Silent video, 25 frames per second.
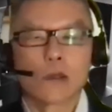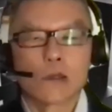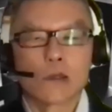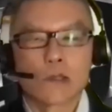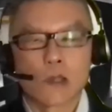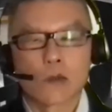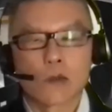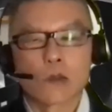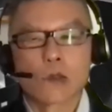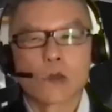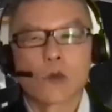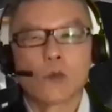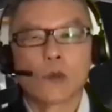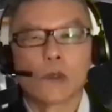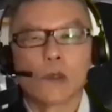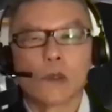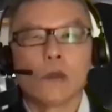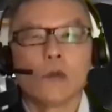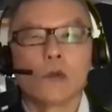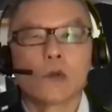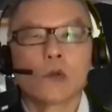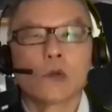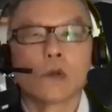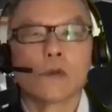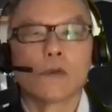send someone
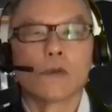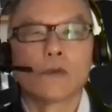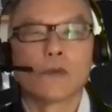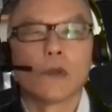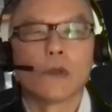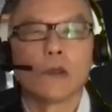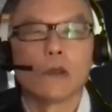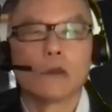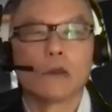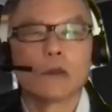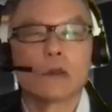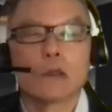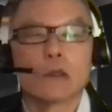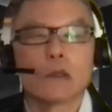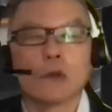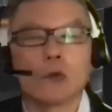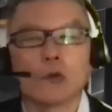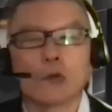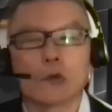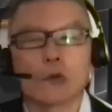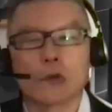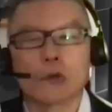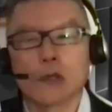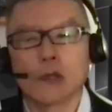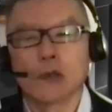into the field in
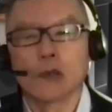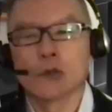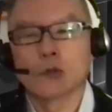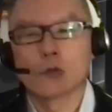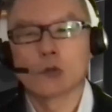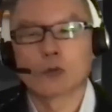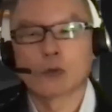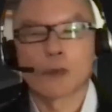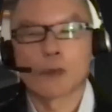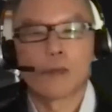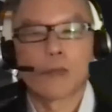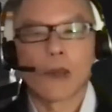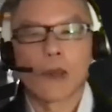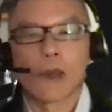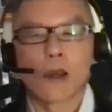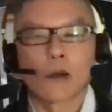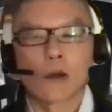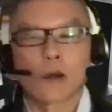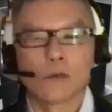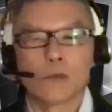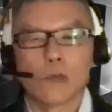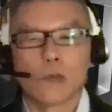order then to repair,